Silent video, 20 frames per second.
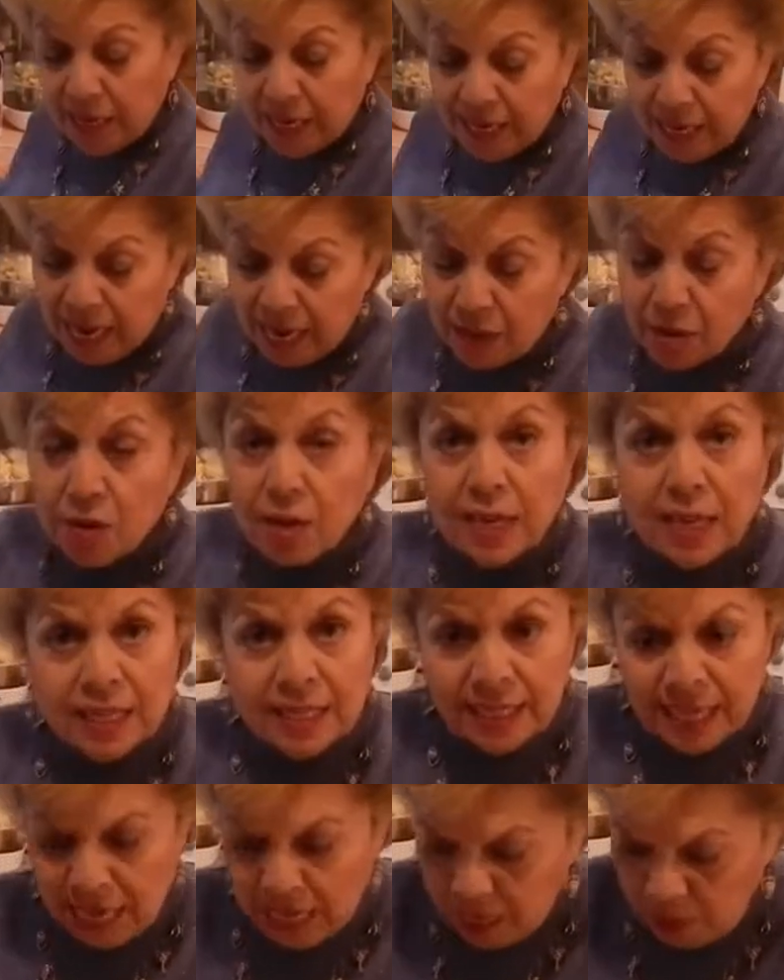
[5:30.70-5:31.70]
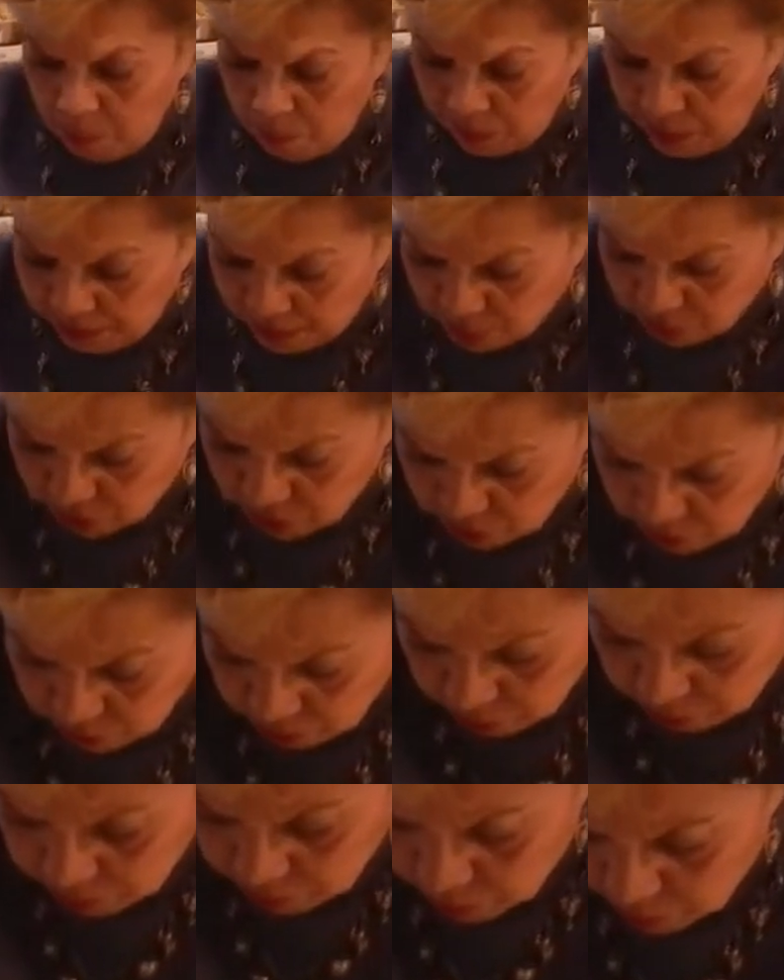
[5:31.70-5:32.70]
Now you can take a baster
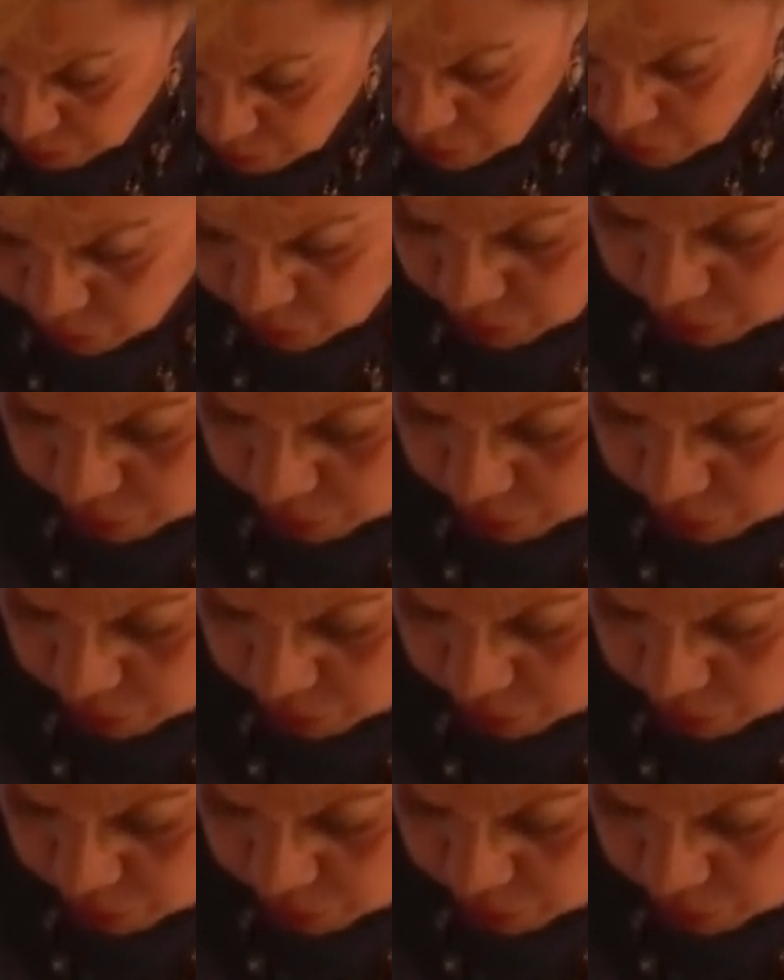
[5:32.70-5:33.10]
when you're